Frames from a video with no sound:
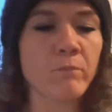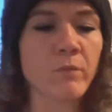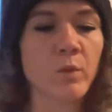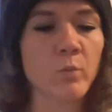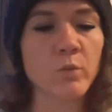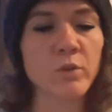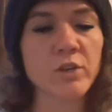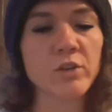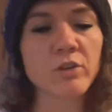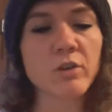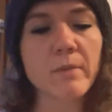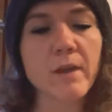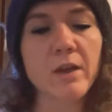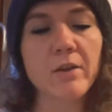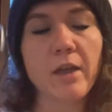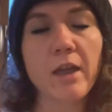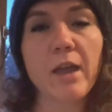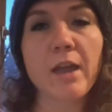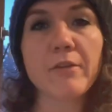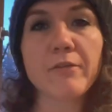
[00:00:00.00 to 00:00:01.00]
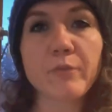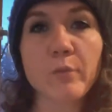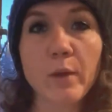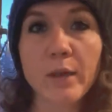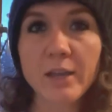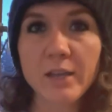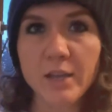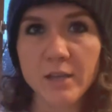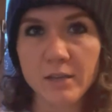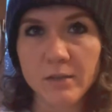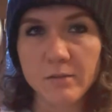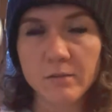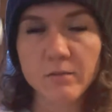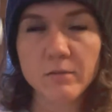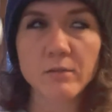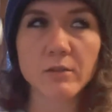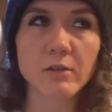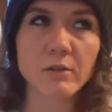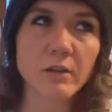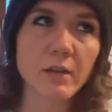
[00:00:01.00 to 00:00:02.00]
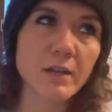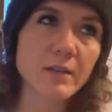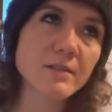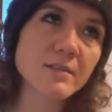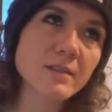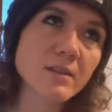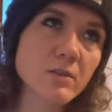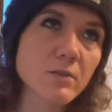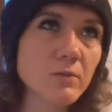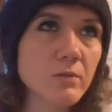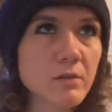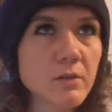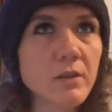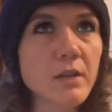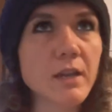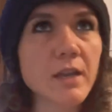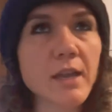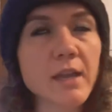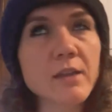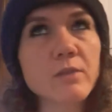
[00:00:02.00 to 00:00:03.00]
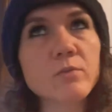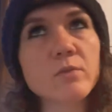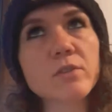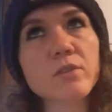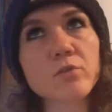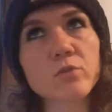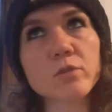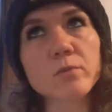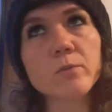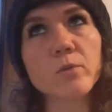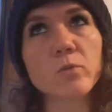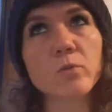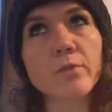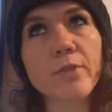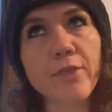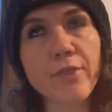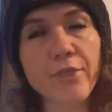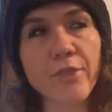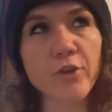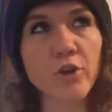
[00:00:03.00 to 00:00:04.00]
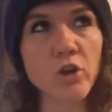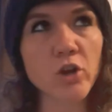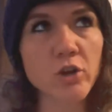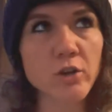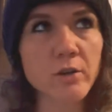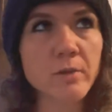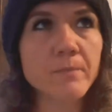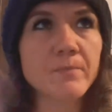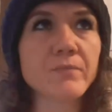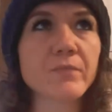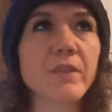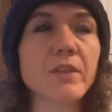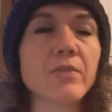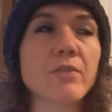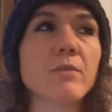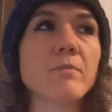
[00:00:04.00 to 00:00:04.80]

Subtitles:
When you're about halfway in, all right, so again, with the normal third, the